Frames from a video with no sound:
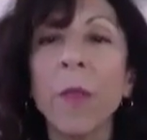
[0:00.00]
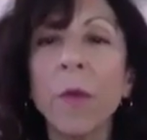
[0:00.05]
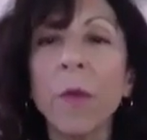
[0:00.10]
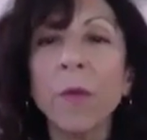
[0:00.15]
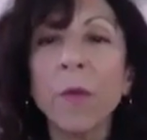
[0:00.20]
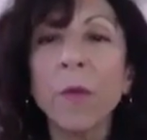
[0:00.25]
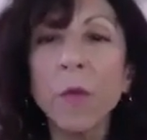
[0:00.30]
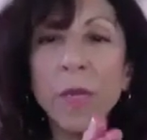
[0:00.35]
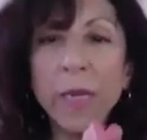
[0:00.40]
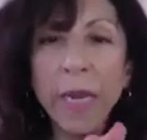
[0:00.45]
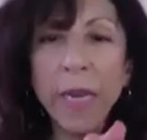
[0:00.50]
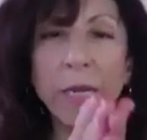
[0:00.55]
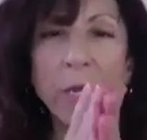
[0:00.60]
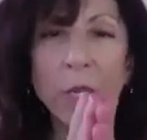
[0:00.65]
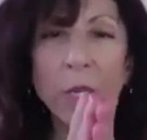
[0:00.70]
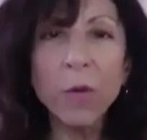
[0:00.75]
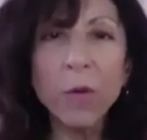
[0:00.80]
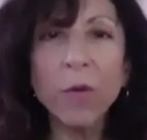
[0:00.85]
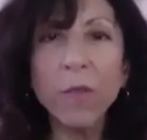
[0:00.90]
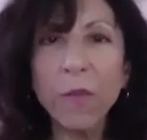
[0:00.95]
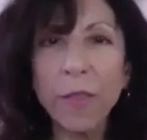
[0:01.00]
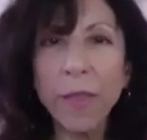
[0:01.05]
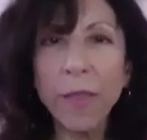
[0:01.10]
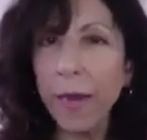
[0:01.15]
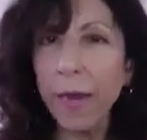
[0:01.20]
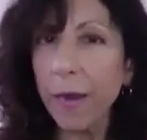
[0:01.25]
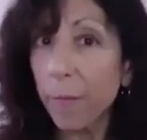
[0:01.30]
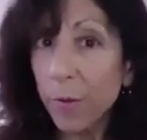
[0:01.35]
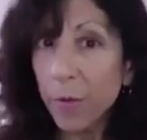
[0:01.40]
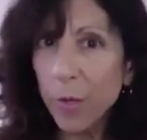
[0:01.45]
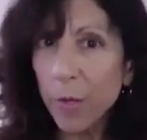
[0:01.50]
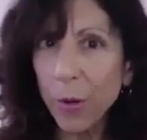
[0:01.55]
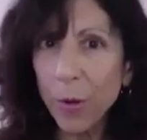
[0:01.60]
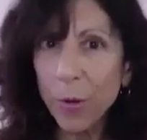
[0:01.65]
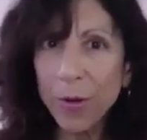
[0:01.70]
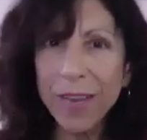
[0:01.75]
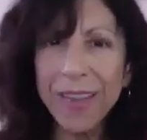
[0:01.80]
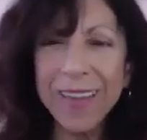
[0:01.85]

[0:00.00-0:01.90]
So stay tuned for that episode.